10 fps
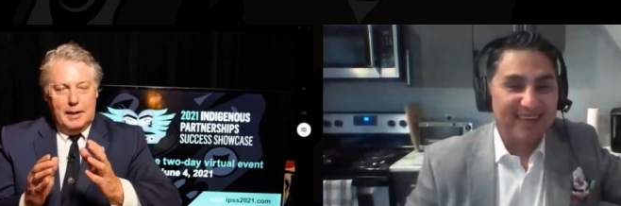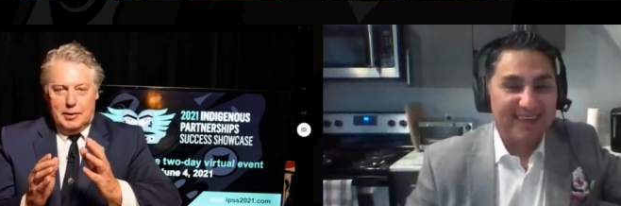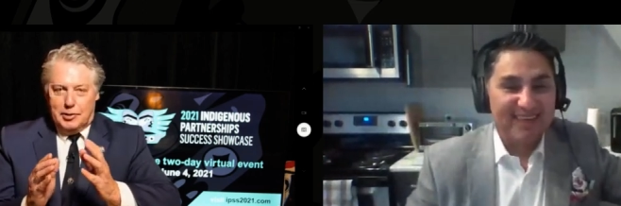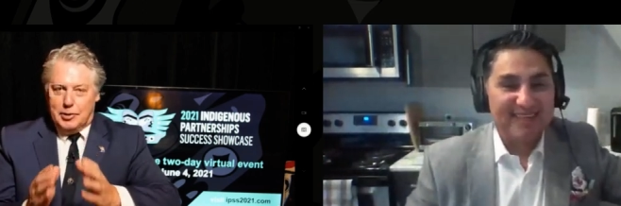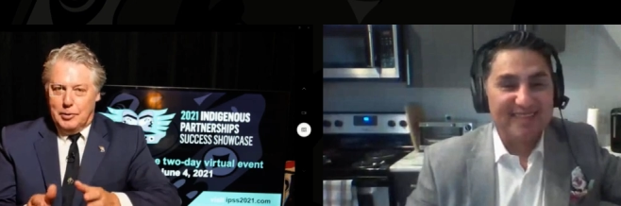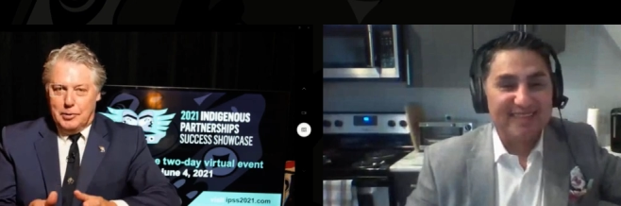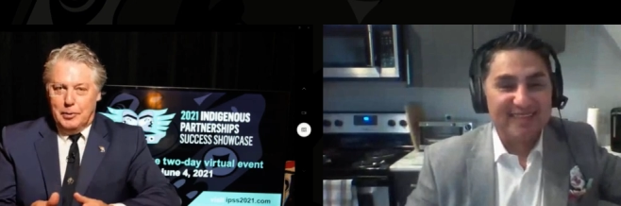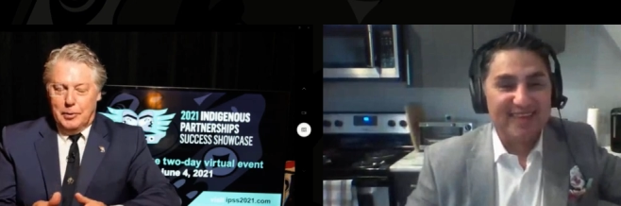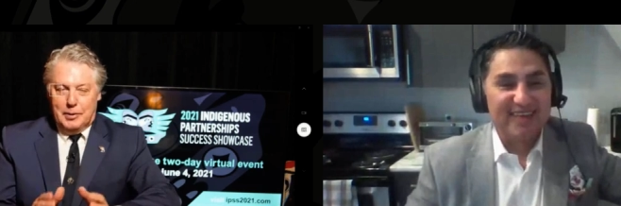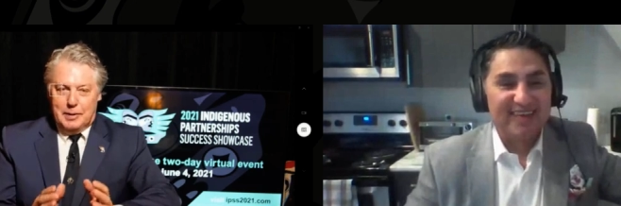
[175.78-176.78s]
Speaker 1: and it's so
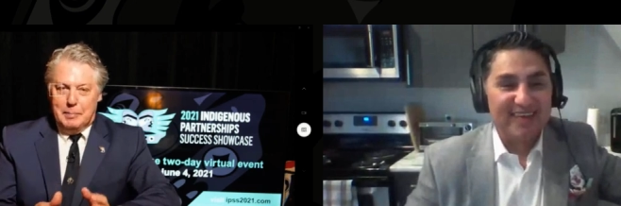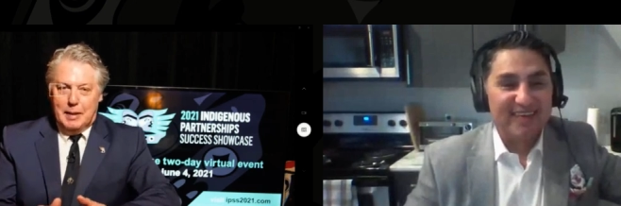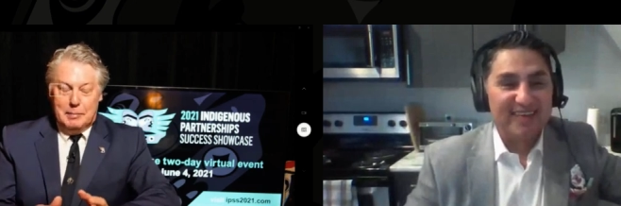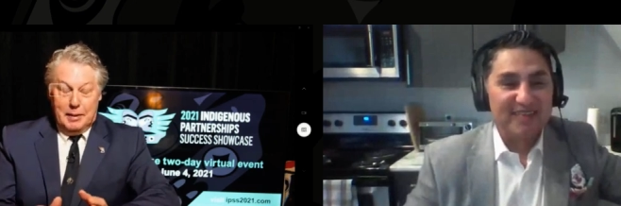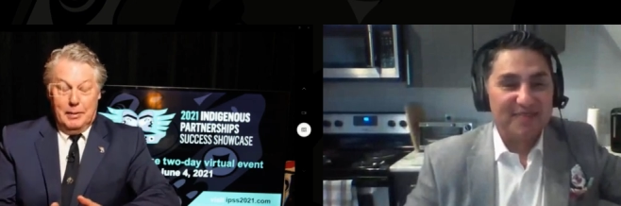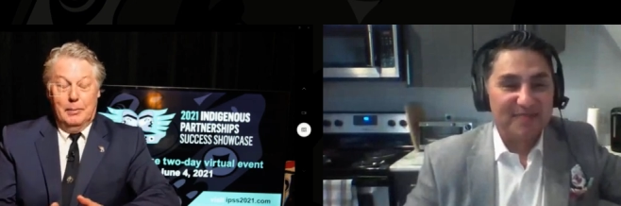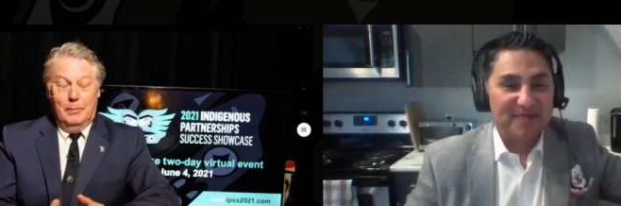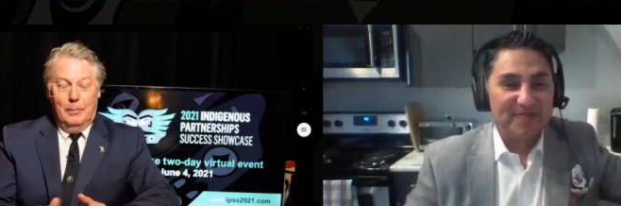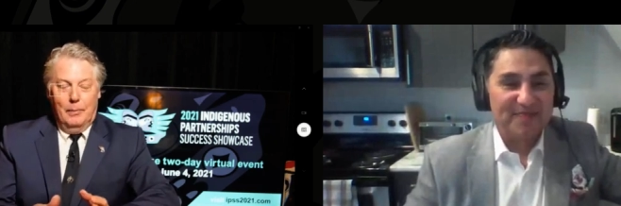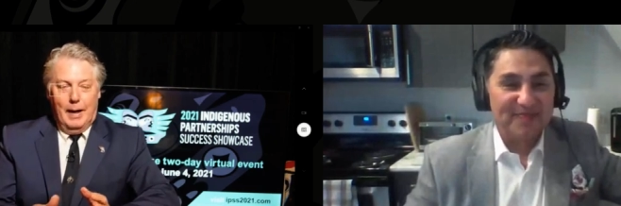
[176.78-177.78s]
true. There are sometimes I go,
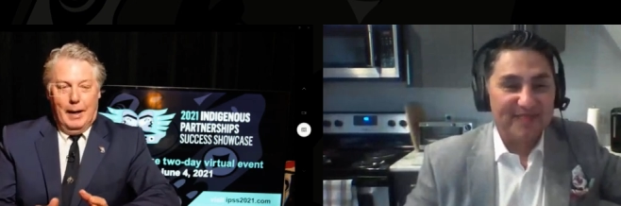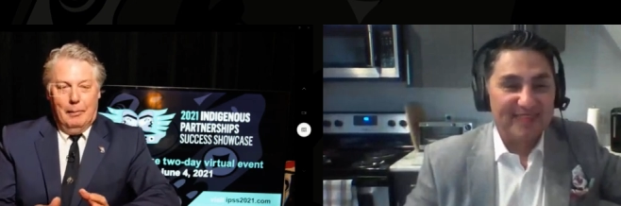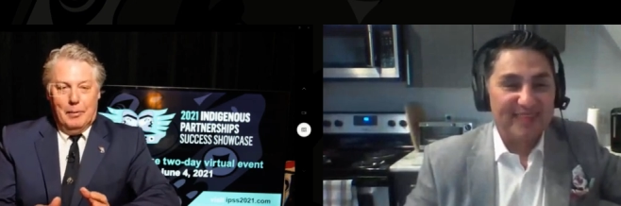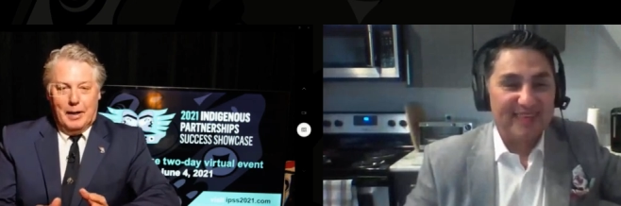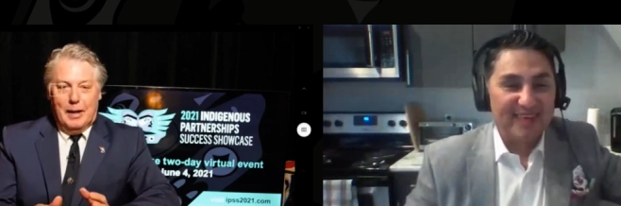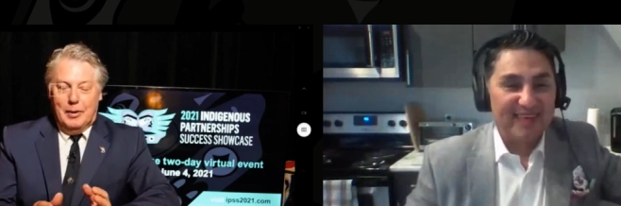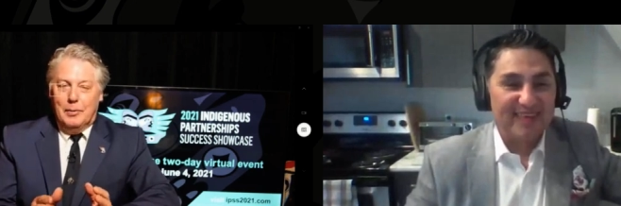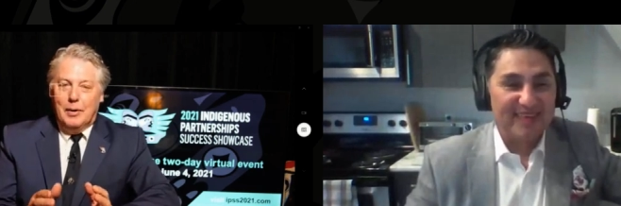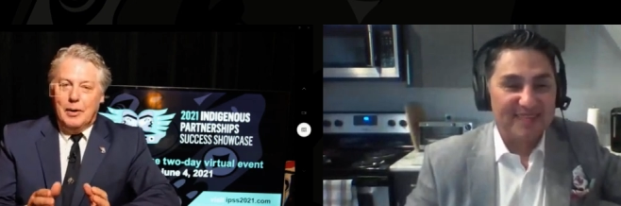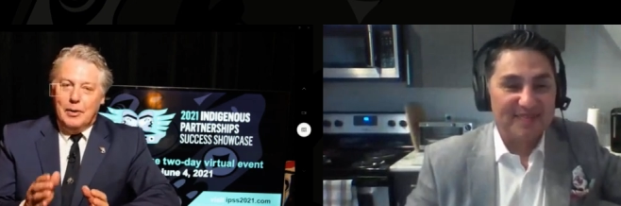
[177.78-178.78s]
"Wow, okay,
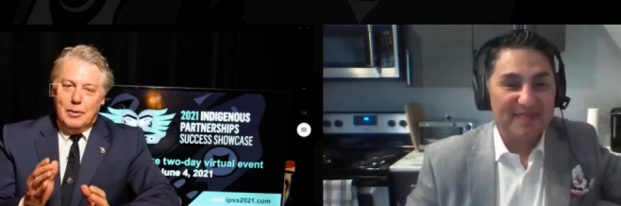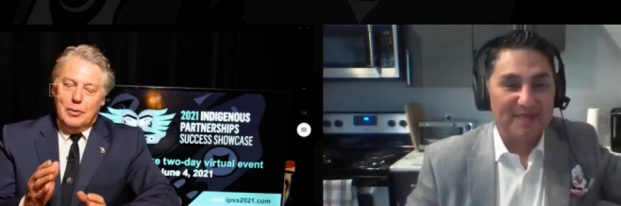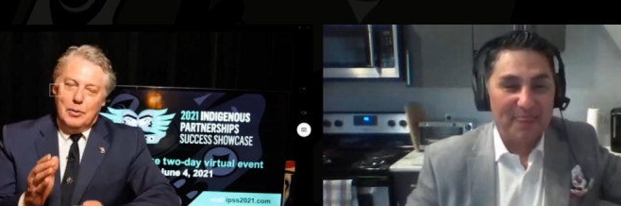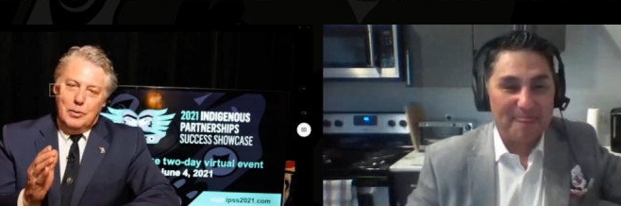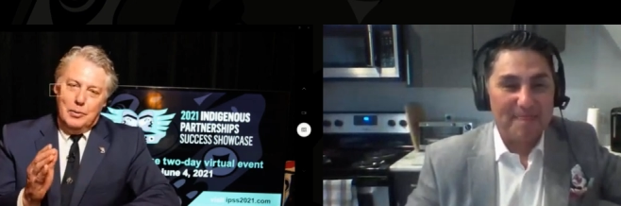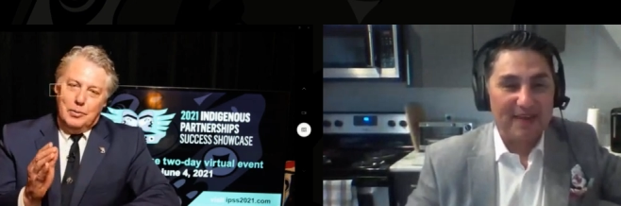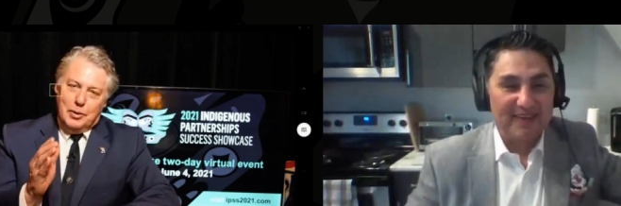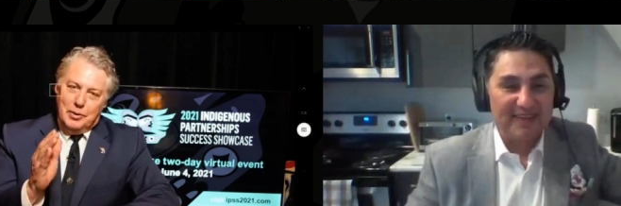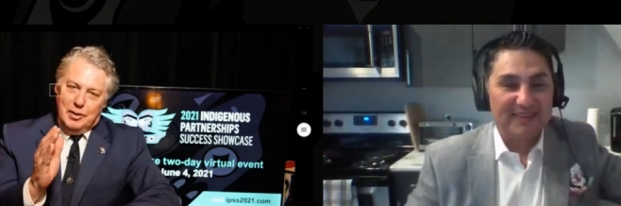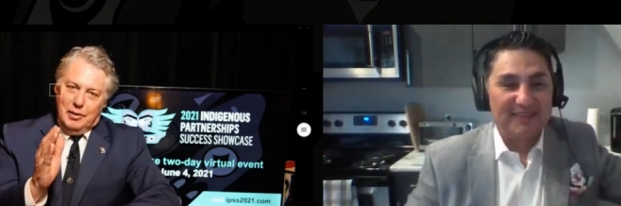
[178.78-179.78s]
you you, you
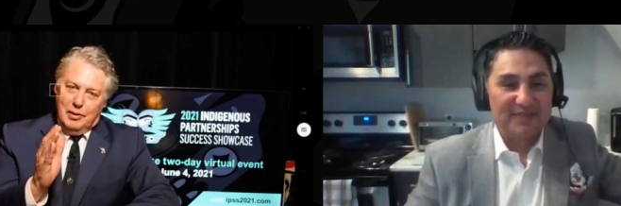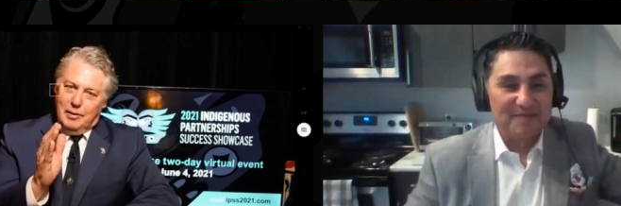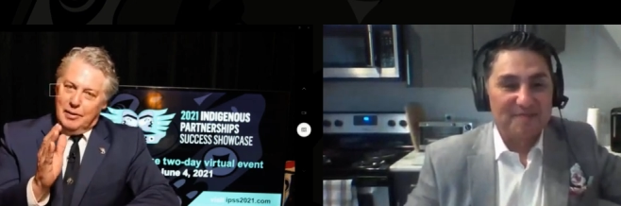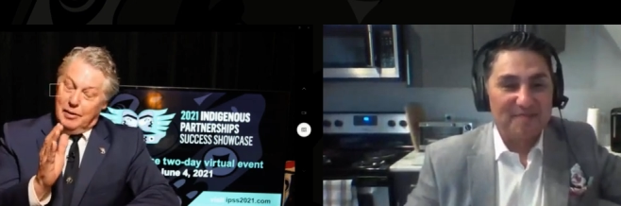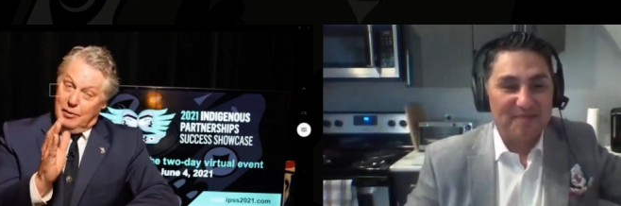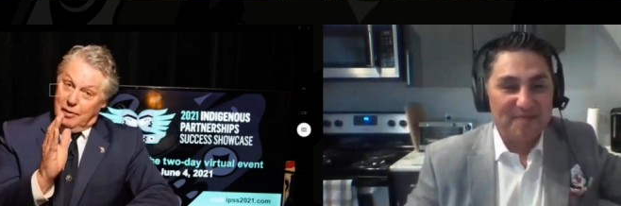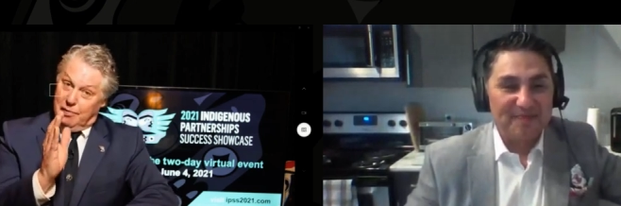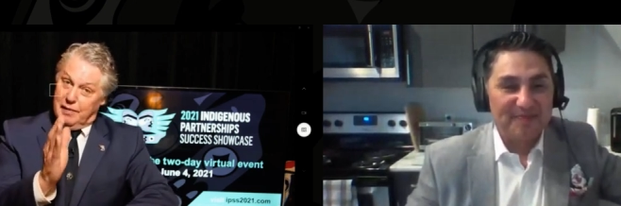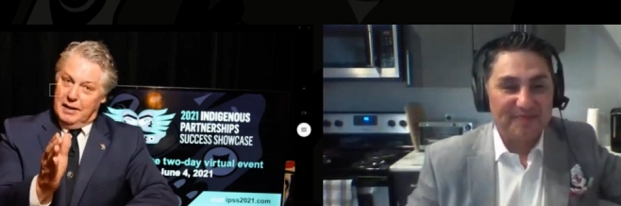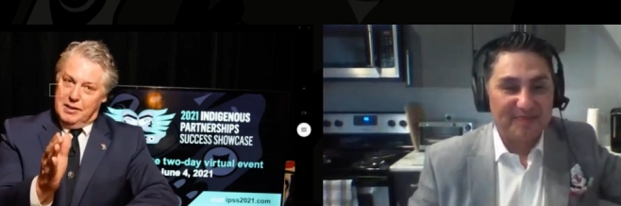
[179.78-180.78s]
turn your you know your
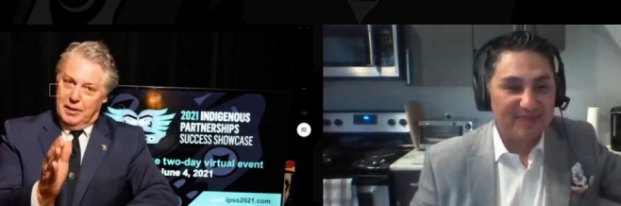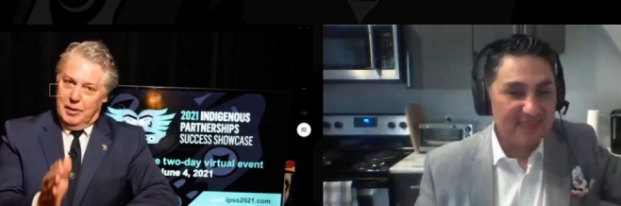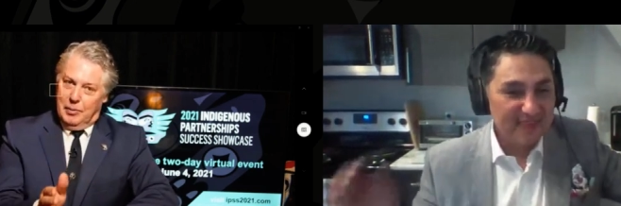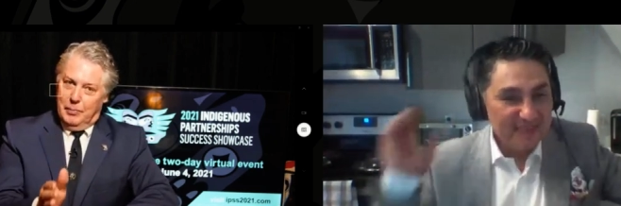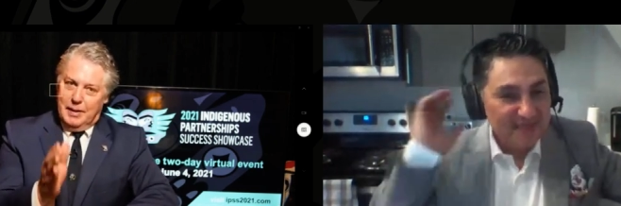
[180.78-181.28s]
face into the